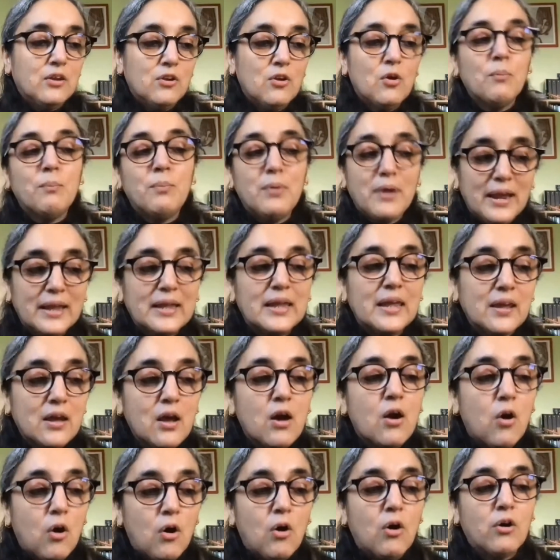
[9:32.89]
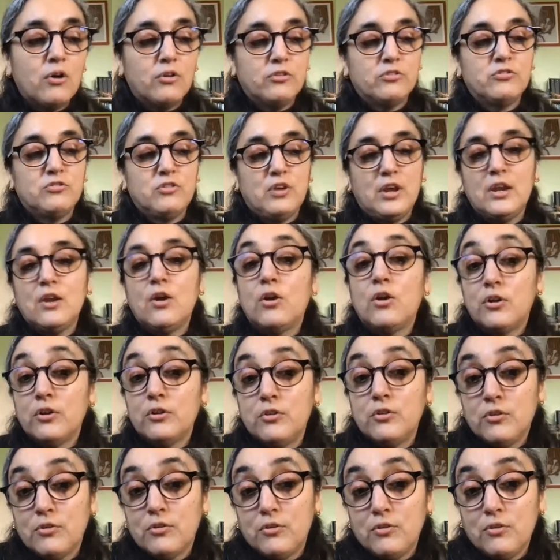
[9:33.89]
you know, breaking a horse in order
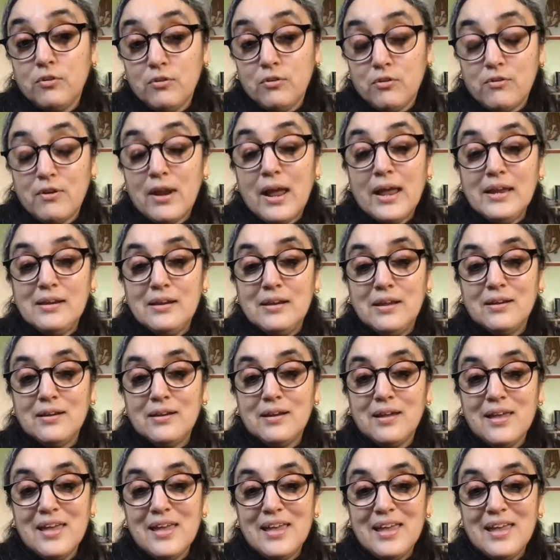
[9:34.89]
to ride it